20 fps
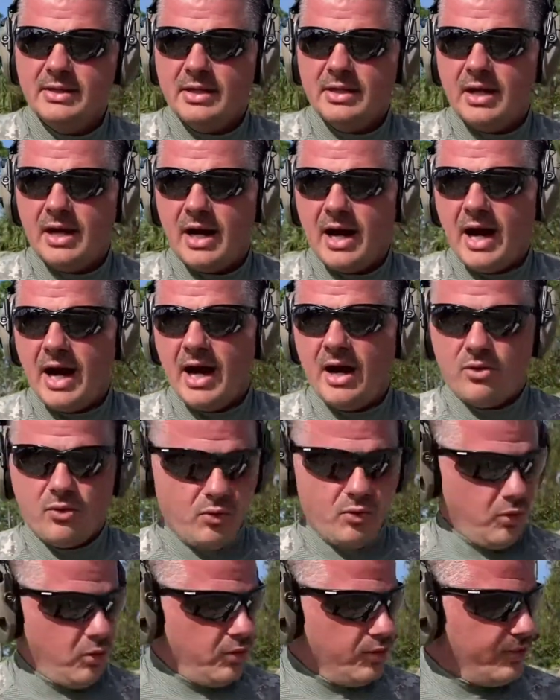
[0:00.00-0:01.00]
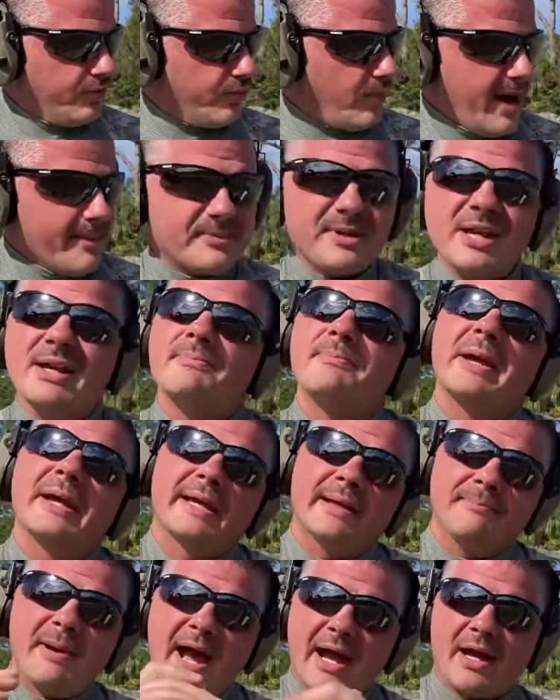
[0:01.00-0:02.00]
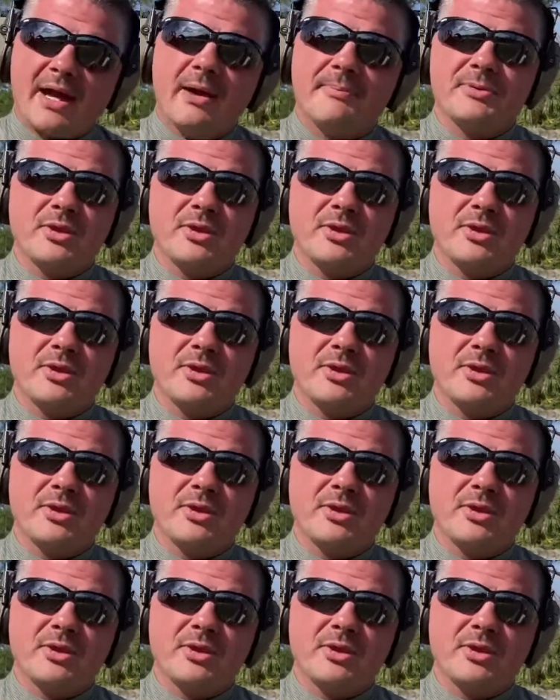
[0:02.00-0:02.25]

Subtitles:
or the ramp didn't pick it back up